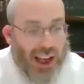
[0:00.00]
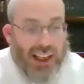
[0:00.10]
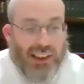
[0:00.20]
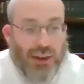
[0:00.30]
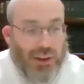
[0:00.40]

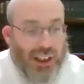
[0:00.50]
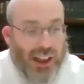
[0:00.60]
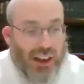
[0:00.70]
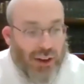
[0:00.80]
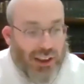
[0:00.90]
As he was
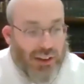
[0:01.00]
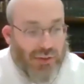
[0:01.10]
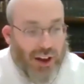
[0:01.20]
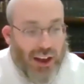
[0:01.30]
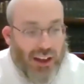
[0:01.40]
declaring his
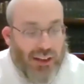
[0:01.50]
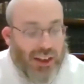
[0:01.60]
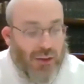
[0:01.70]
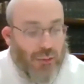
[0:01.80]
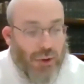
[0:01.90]

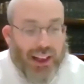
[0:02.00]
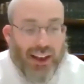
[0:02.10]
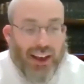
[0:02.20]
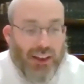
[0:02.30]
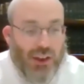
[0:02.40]
defiance, a
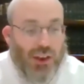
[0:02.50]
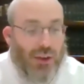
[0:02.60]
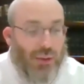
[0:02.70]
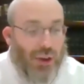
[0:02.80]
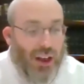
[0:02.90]
renegade
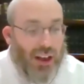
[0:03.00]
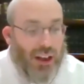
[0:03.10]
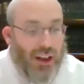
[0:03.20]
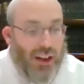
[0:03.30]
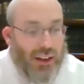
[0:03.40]
Jew
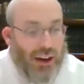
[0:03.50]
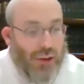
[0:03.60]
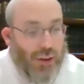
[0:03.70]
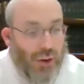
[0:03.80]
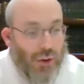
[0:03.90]

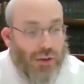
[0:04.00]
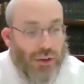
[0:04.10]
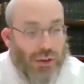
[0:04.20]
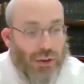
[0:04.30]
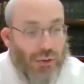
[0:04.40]
neared the
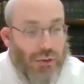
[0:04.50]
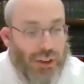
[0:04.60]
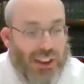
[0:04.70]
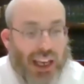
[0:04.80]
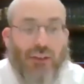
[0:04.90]
altar to offer
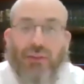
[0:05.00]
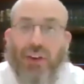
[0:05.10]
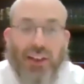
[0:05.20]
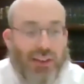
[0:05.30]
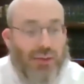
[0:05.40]
the
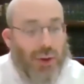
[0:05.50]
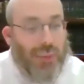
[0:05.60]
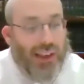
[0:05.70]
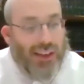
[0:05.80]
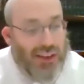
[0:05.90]
sacrifice. When
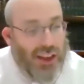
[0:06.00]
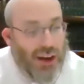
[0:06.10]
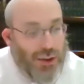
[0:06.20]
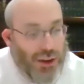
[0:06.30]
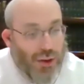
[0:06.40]

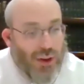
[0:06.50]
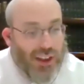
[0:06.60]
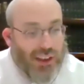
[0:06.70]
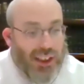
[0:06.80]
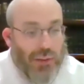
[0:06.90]
Matisyahu saw
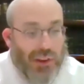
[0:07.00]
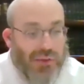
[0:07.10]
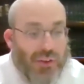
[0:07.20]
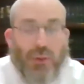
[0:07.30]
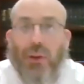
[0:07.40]
this, he
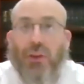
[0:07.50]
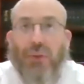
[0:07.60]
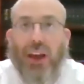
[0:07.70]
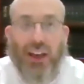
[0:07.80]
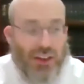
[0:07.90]
was filled with
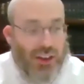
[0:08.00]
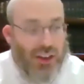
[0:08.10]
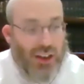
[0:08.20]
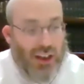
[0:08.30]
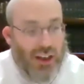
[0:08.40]

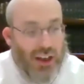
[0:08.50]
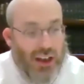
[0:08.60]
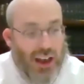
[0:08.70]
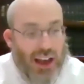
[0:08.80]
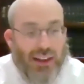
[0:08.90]
rage
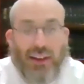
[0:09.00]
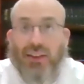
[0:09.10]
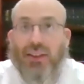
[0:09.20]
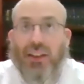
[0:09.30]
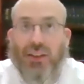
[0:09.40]
at
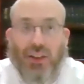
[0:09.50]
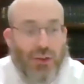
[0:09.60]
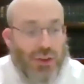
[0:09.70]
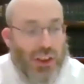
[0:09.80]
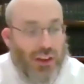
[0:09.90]
this
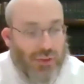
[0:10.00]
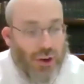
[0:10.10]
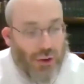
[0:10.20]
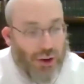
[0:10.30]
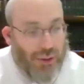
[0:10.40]
desertion of
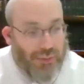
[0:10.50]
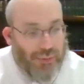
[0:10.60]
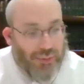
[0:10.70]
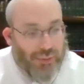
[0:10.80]
Torah.